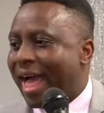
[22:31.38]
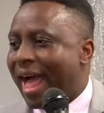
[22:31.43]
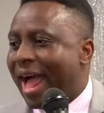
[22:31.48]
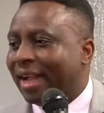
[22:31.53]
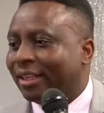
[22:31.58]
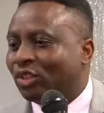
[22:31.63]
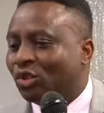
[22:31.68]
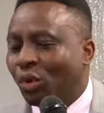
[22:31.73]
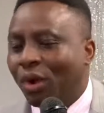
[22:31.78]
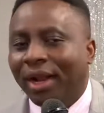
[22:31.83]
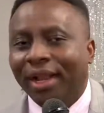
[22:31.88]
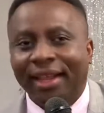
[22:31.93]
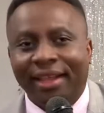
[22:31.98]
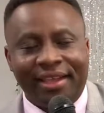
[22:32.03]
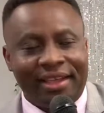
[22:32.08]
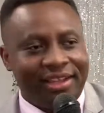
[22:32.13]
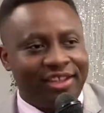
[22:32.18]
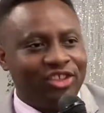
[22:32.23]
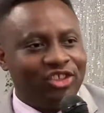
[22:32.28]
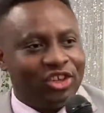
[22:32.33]
are dwelling
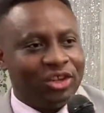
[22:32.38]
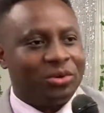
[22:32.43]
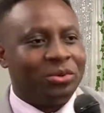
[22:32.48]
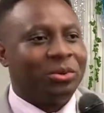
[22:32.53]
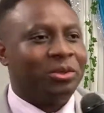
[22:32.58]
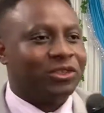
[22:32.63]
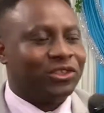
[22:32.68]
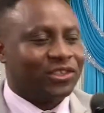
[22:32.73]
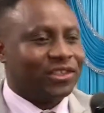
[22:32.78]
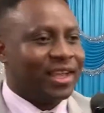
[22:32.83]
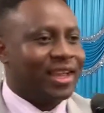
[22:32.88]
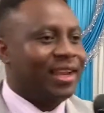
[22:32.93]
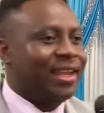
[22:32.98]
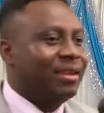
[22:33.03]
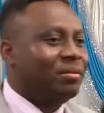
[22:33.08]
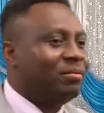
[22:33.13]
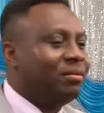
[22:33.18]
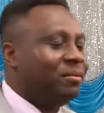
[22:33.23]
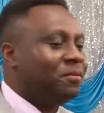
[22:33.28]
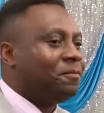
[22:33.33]
in Jerusalem.
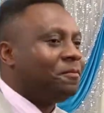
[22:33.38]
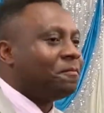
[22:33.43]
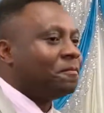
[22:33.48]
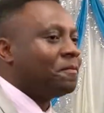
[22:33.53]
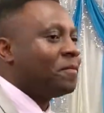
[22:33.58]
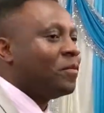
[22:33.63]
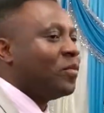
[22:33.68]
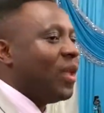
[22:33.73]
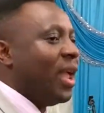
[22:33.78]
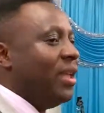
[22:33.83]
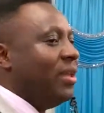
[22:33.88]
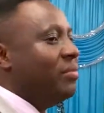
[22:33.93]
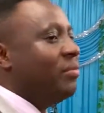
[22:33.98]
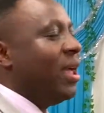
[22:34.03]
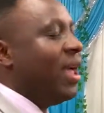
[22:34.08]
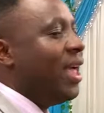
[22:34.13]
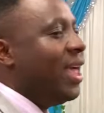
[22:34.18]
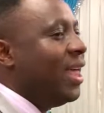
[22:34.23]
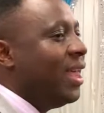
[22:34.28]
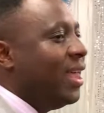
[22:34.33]

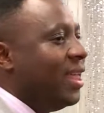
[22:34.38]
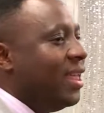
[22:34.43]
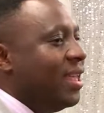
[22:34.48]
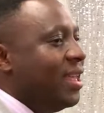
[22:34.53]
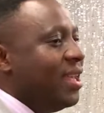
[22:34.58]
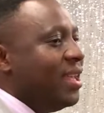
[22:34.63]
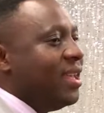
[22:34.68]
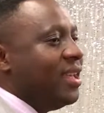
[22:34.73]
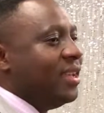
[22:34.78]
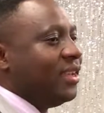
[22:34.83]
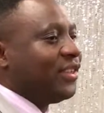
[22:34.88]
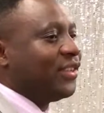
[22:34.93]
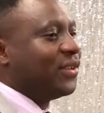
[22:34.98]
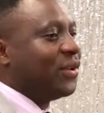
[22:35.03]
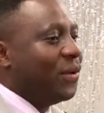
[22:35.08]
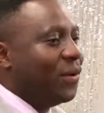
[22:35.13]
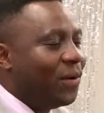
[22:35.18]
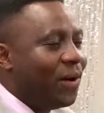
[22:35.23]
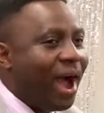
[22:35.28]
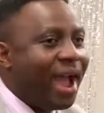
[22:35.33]
Amen.
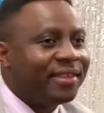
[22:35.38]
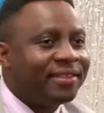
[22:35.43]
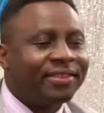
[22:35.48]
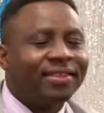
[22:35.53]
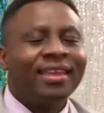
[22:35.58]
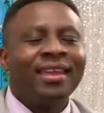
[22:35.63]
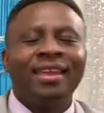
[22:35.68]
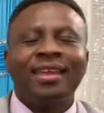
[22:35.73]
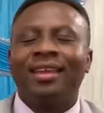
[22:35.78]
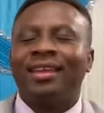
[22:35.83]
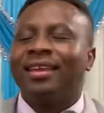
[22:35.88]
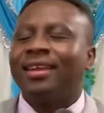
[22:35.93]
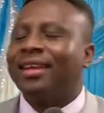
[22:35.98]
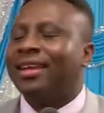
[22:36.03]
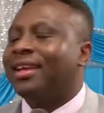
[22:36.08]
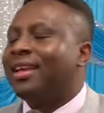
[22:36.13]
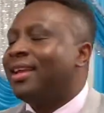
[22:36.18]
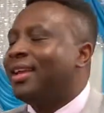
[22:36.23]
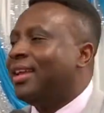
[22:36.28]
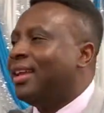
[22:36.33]
So I think,
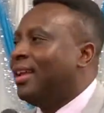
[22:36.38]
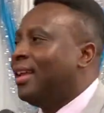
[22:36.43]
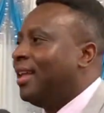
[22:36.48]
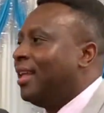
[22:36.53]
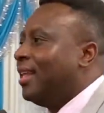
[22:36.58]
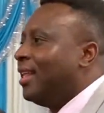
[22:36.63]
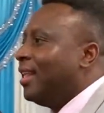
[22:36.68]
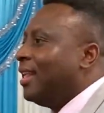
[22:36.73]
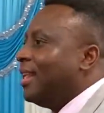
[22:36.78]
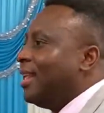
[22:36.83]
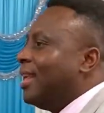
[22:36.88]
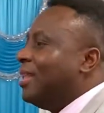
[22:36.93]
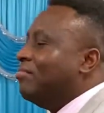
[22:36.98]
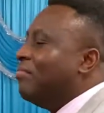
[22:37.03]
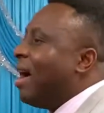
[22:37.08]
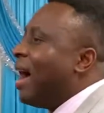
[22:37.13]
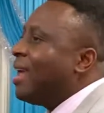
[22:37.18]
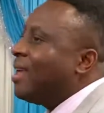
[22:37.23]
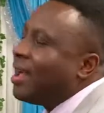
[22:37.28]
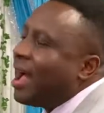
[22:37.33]
in
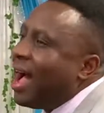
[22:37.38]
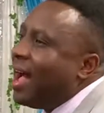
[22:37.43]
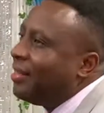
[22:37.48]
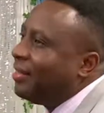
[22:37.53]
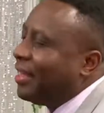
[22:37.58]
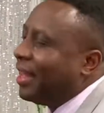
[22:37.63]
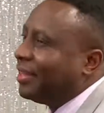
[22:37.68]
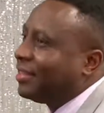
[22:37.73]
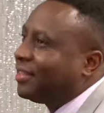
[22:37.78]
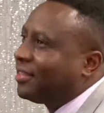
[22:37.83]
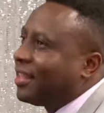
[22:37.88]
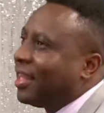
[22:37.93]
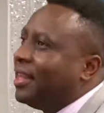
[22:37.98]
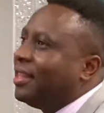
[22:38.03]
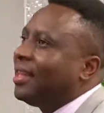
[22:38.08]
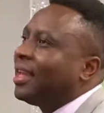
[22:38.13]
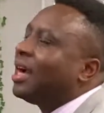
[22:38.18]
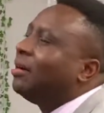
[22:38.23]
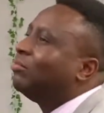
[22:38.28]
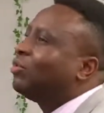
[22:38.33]
my
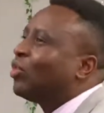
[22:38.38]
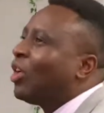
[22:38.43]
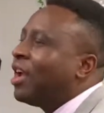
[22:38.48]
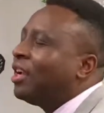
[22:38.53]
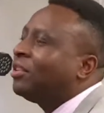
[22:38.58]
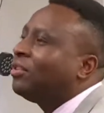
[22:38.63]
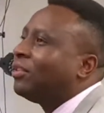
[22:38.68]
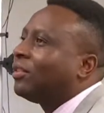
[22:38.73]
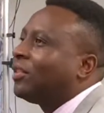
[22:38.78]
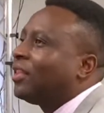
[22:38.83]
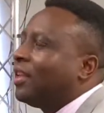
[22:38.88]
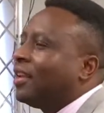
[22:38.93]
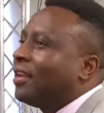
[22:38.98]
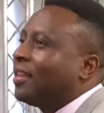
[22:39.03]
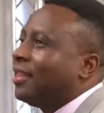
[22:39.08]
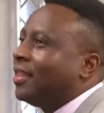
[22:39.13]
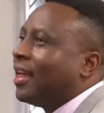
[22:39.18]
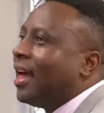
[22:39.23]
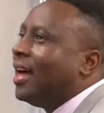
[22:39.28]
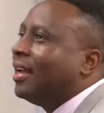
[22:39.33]
understanding, I'm trying to
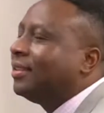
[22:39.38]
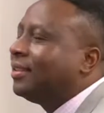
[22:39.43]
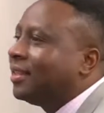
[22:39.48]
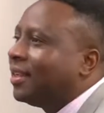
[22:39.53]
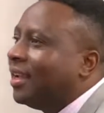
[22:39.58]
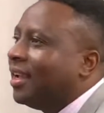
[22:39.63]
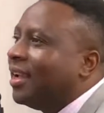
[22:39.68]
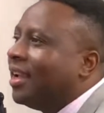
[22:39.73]
think that